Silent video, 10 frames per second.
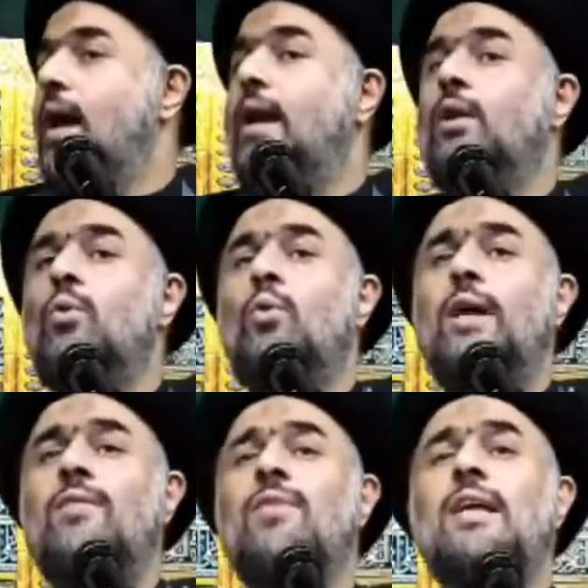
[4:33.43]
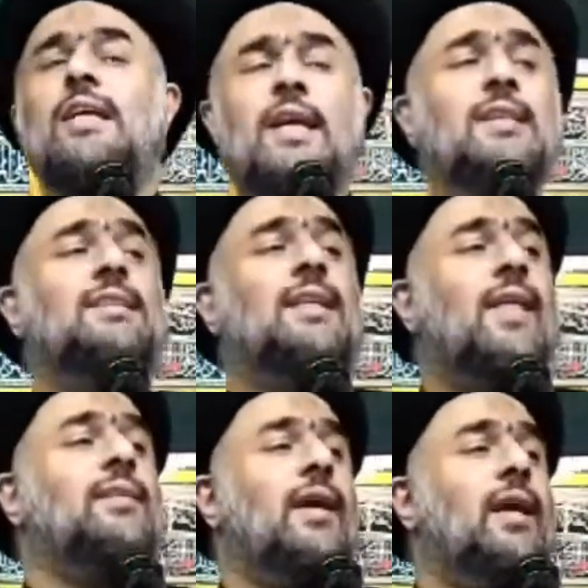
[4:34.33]
And whoever gets
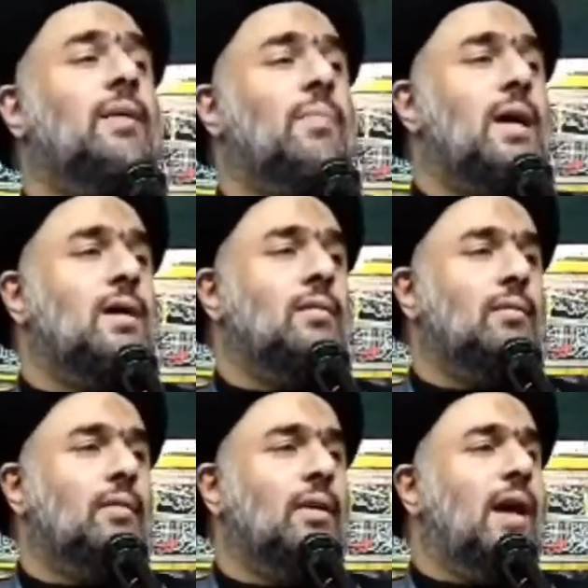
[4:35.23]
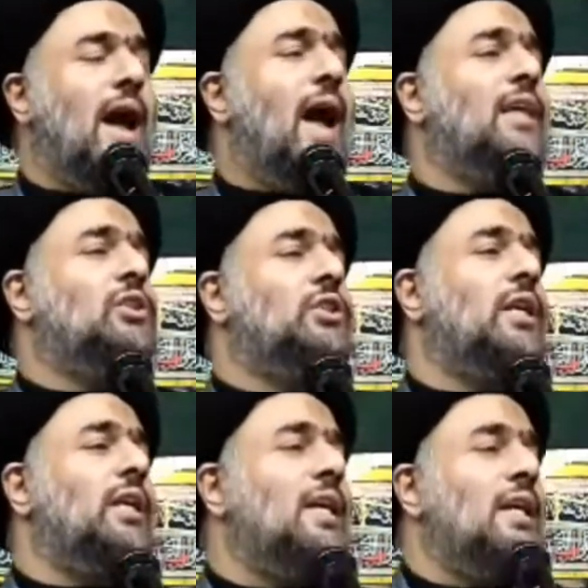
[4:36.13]
that hikmah,
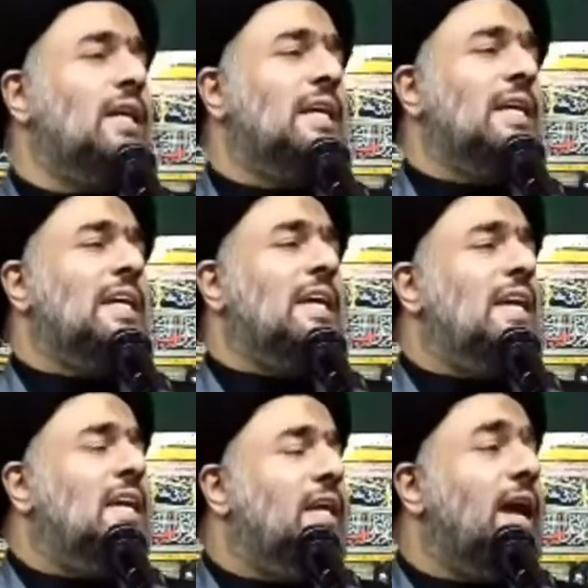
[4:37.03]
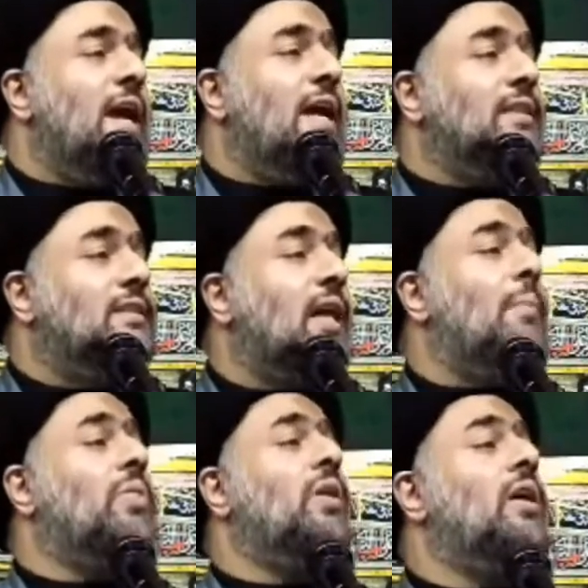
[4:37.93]
actually, he gained
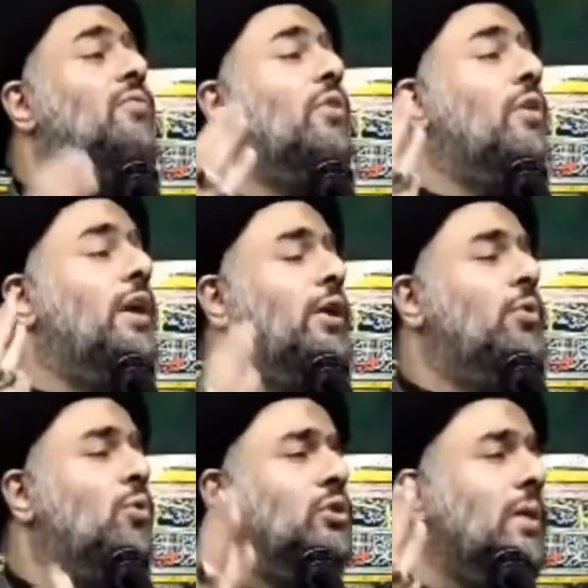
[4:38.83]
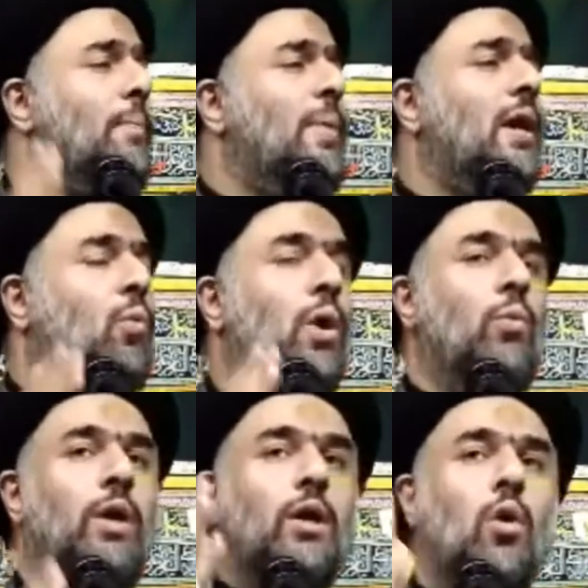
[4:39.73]
something very huge and big.
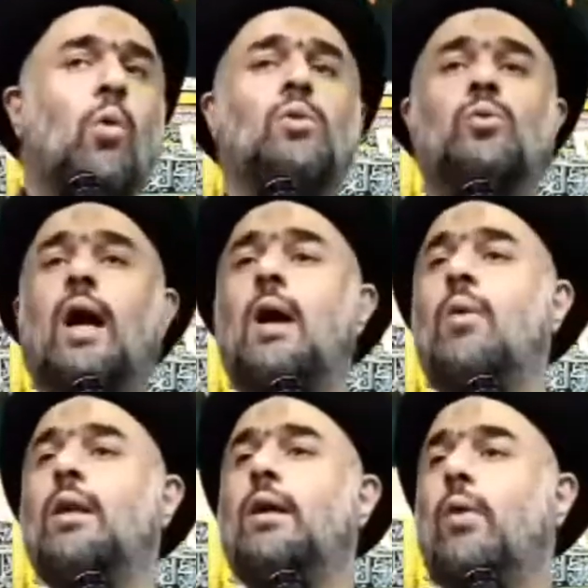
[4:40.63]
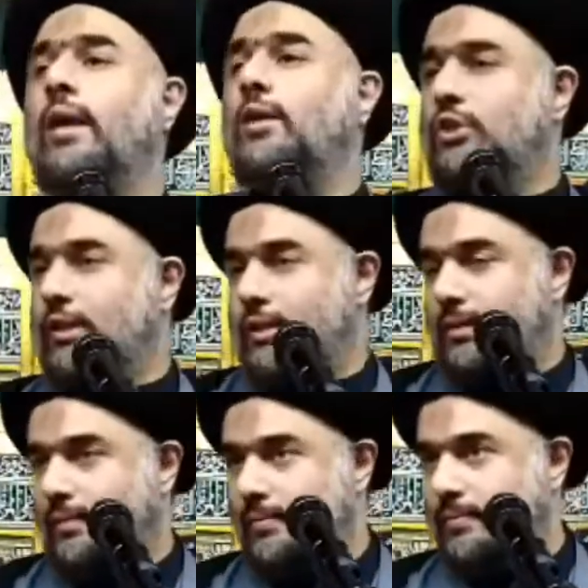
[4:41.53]
When we go to our narration,